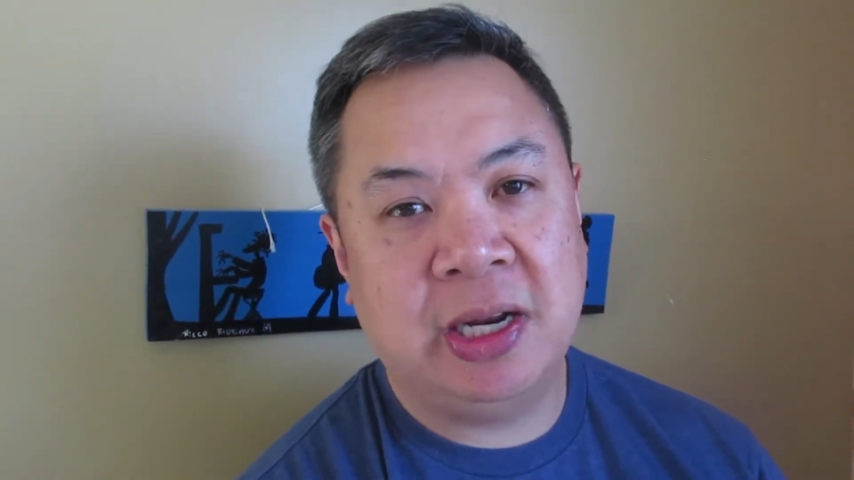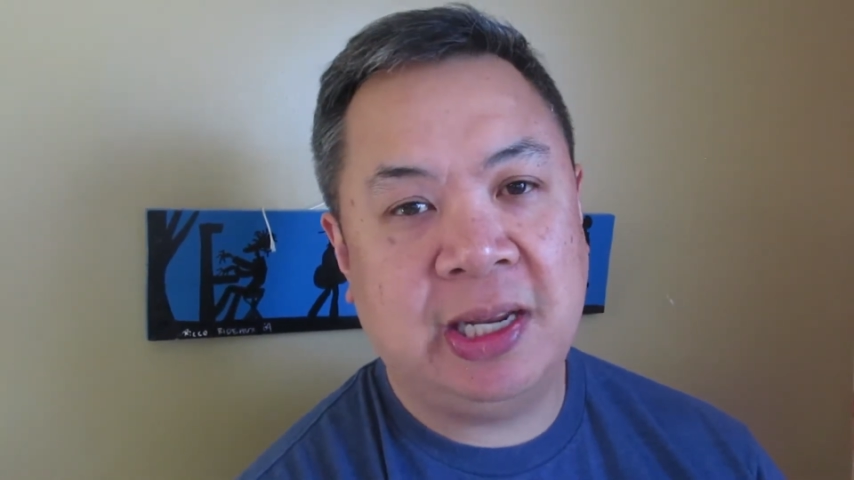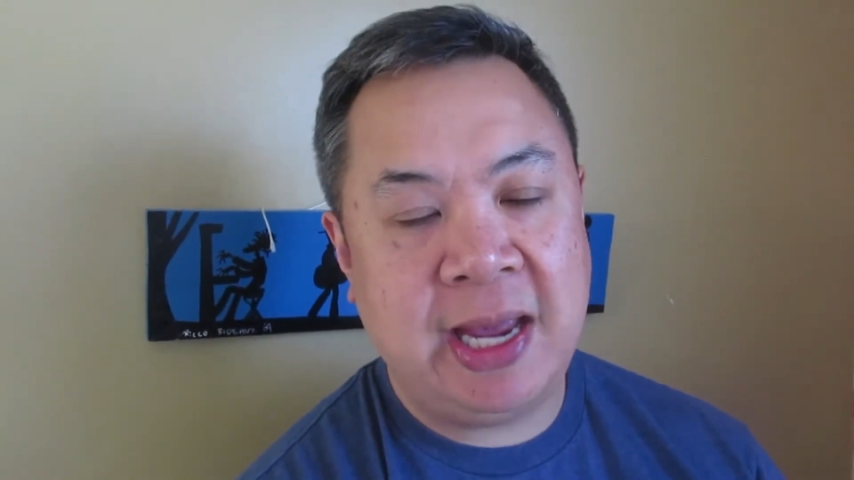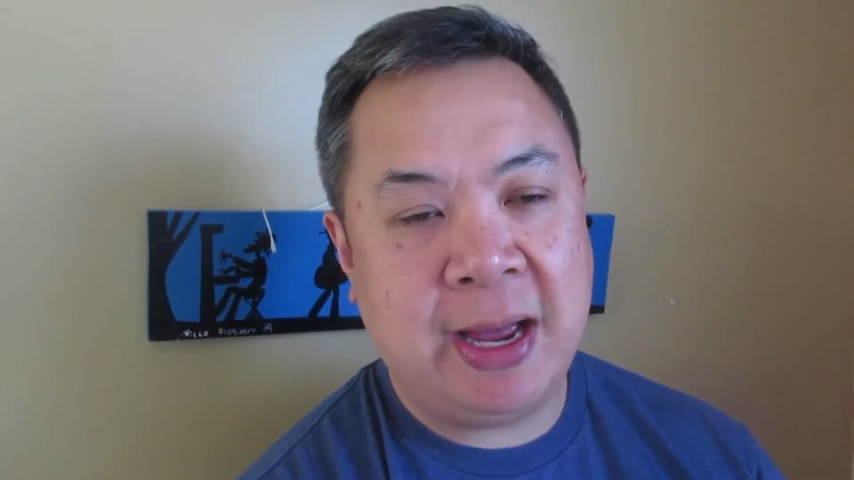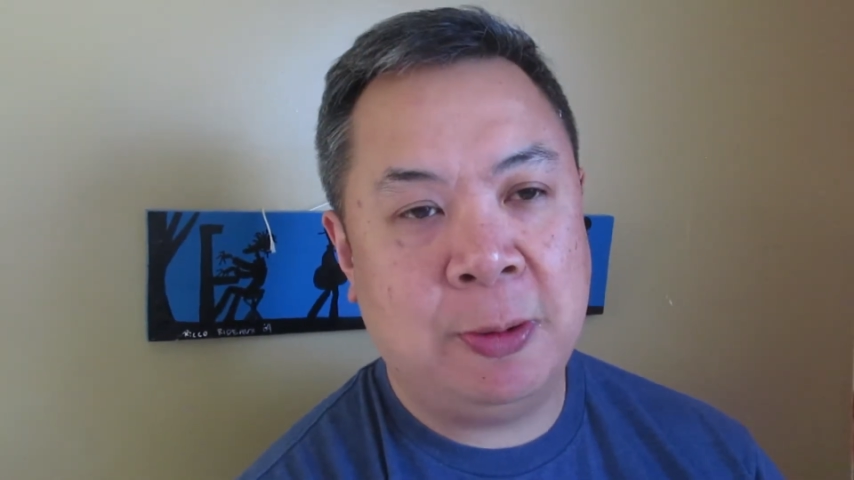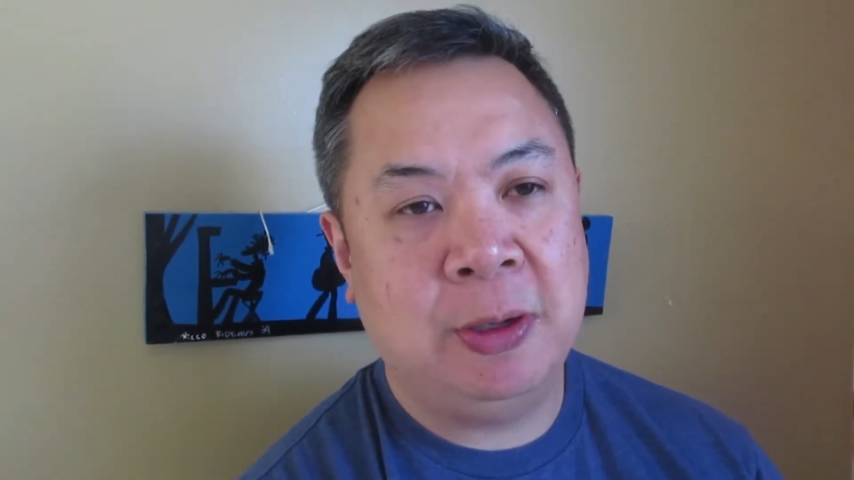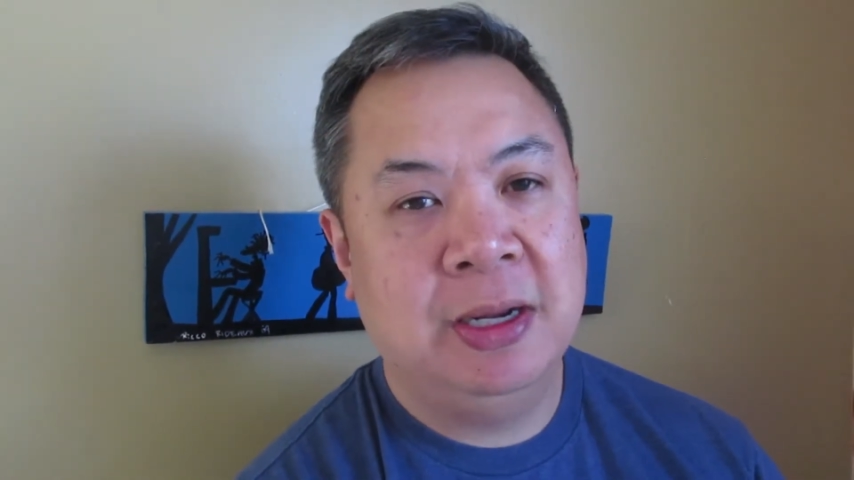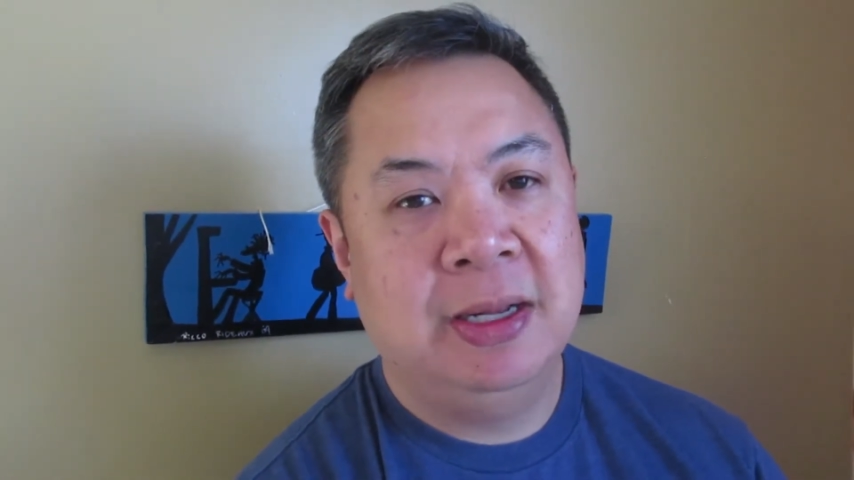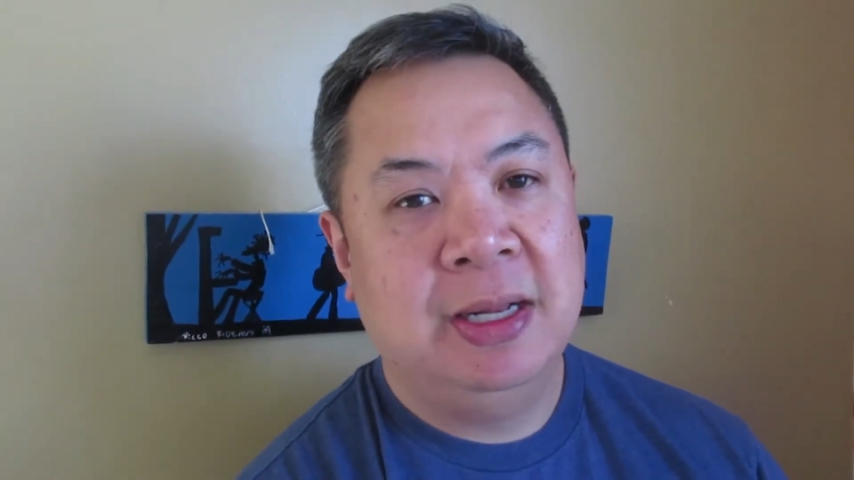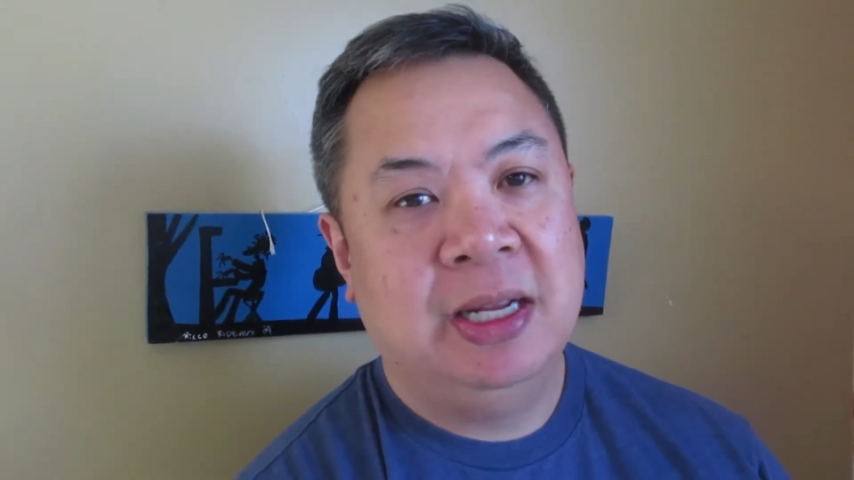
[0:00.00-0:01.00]
to count.
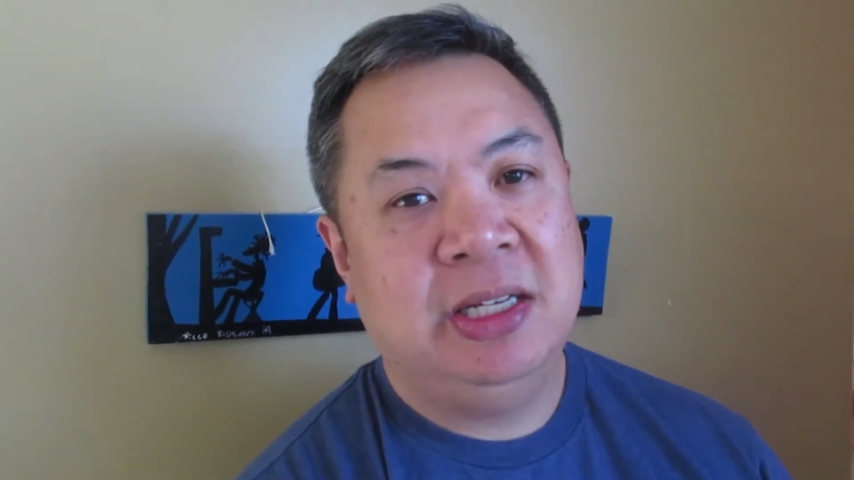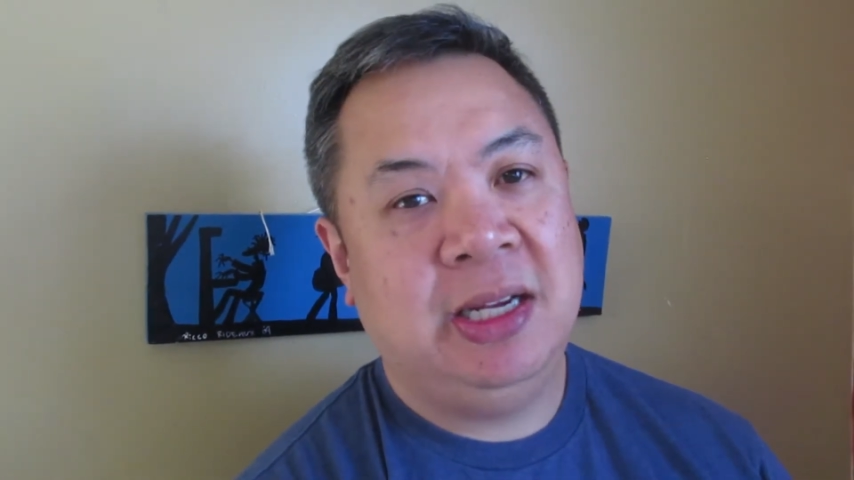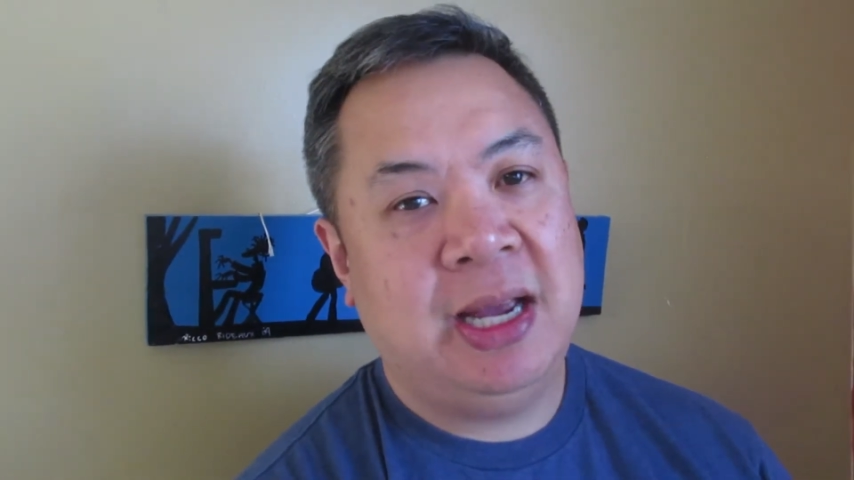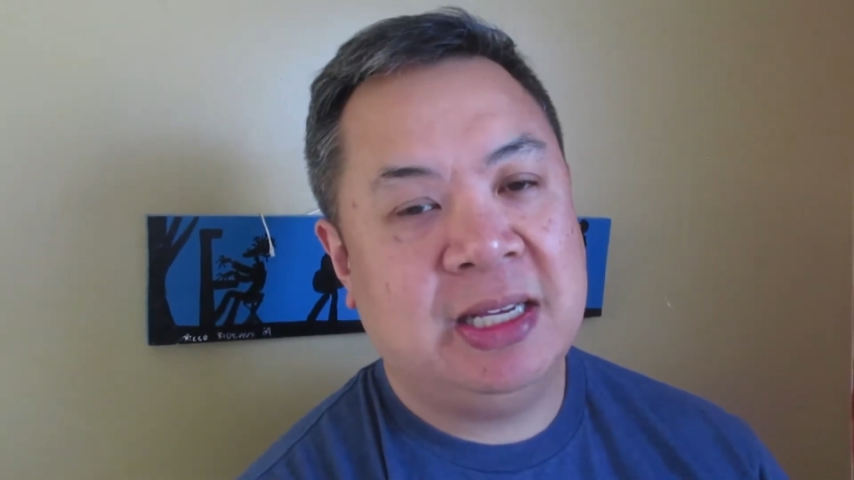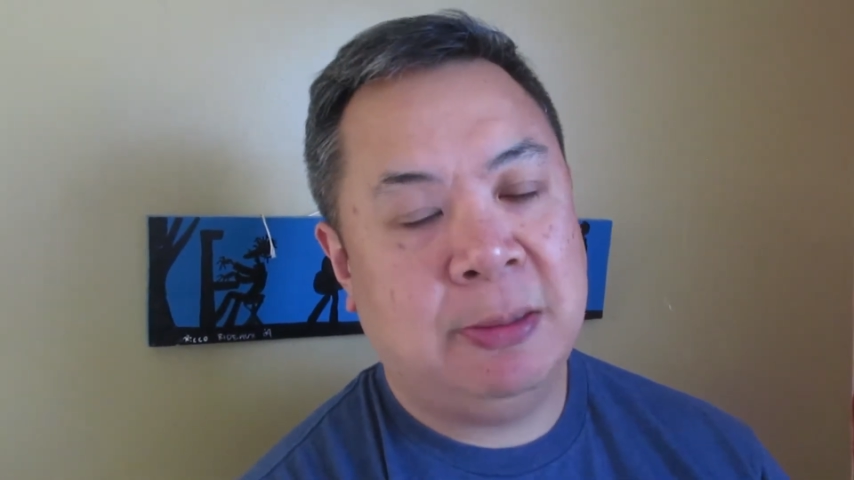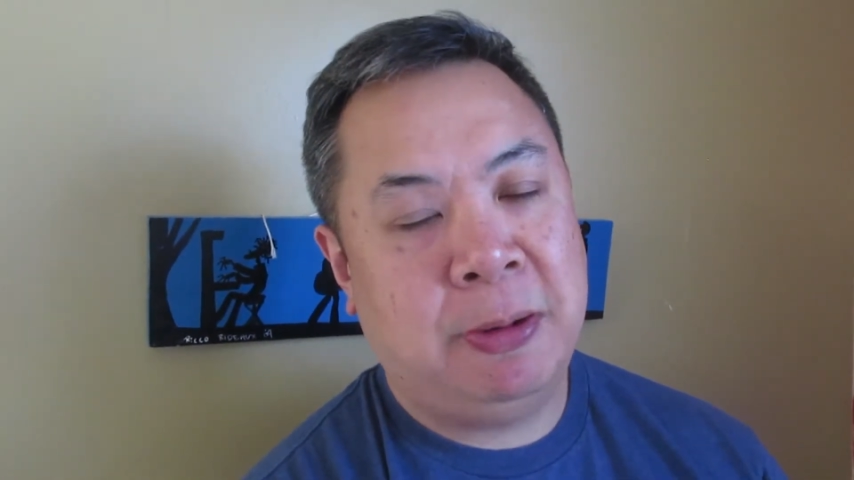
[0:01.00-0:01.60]
She has to